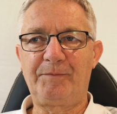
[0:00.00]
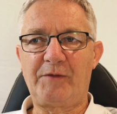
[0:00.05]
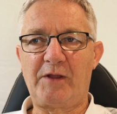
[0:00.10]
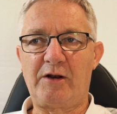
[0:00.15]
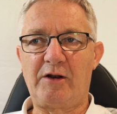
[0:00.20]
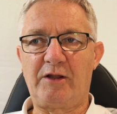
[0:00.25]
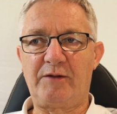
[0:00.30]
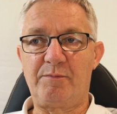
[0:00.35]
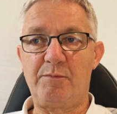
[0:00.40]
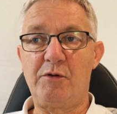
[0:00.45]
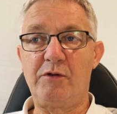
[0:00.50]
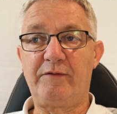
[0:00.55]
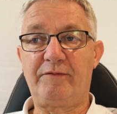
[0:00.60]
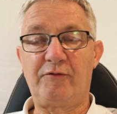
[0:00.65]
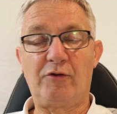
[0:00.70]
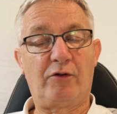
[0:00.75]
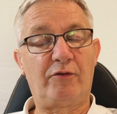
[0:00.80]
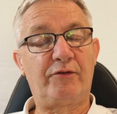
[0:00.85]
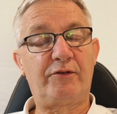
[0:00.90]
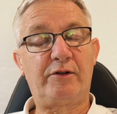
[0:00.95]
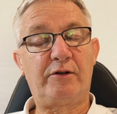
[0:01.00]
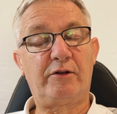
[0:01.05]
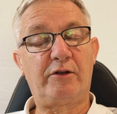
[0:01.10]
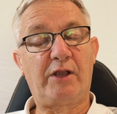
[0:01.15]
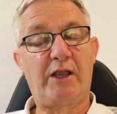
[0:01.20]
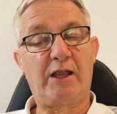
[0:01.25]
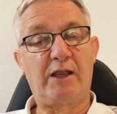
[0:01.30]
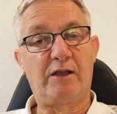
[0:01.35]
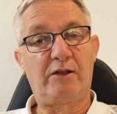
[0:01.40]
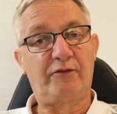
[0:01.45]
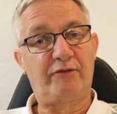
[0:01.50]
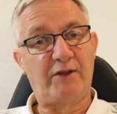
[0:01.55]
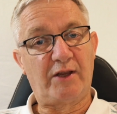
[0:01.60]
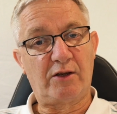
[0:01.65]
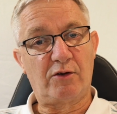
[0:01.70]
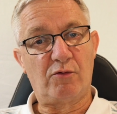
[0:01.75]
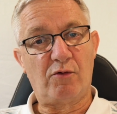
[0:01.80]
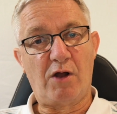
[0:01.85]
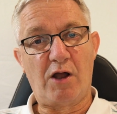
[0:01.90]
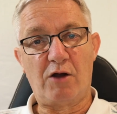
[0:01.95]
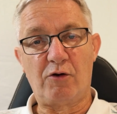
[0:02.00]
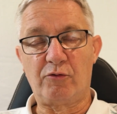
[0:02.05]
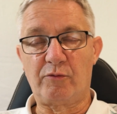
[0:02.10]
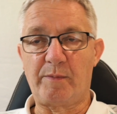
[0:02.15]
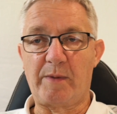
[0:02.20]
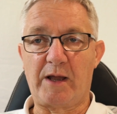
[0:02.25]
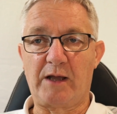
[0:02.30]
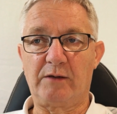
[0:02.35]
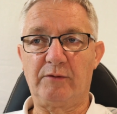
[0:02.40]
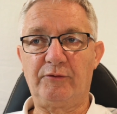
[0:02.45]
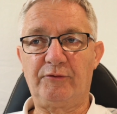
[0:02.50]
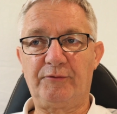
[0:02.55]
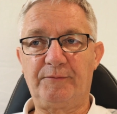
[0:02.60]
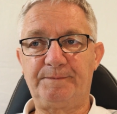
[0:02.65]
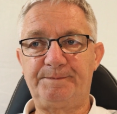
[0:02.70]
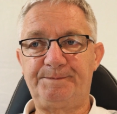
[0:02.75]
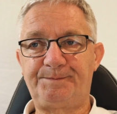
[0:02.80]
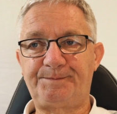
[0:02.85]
And I'd moved on to looking at single hull boats.